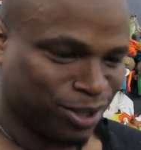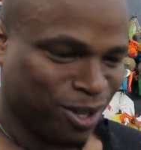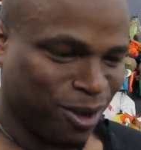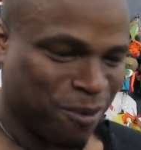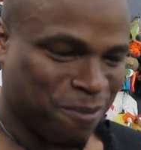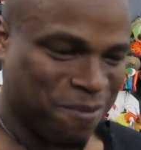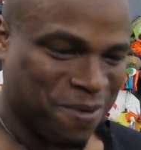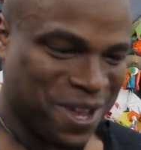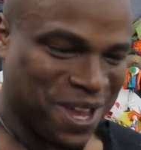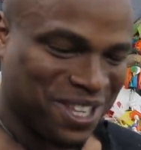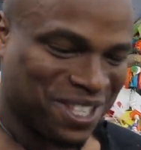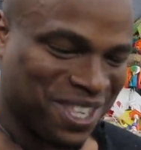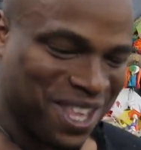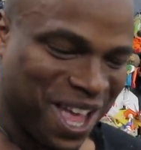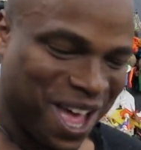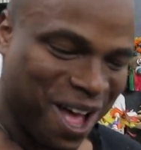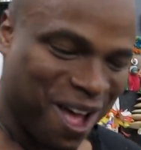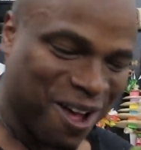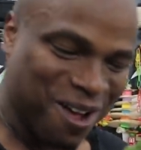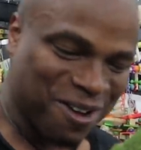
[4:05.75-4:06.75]
So big
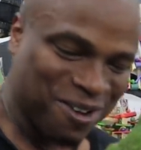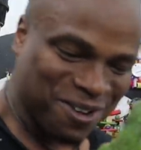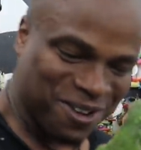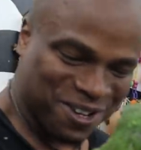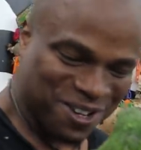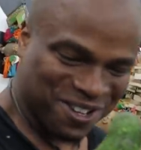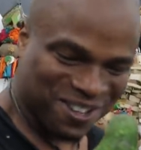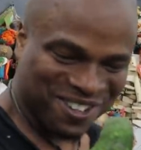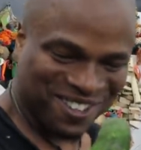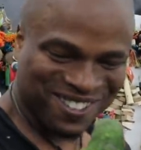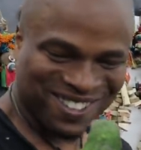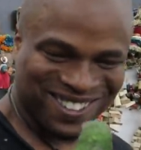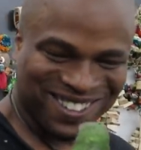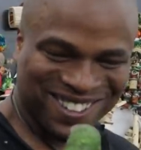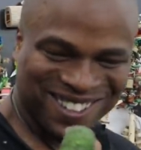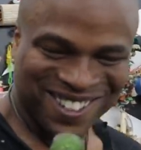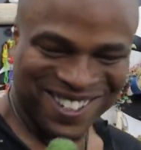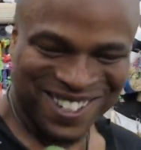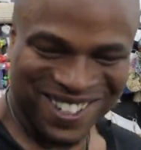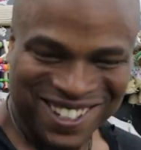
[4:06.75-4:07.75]
now.
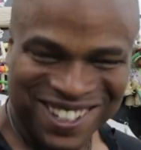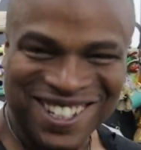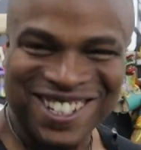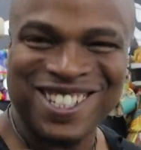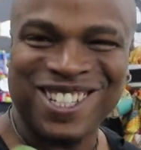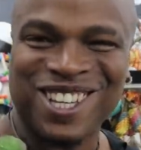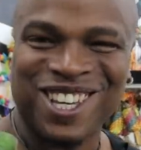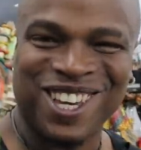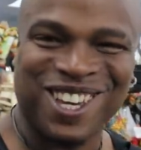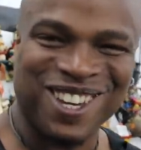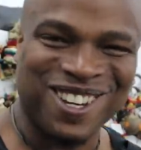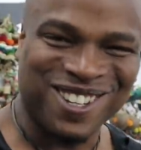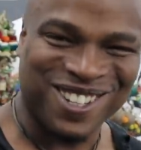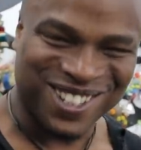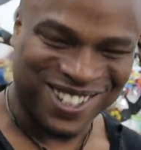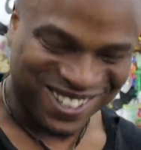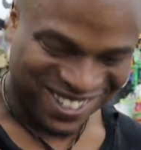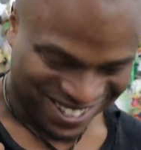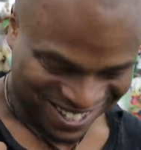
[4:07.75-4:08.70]
He's cute.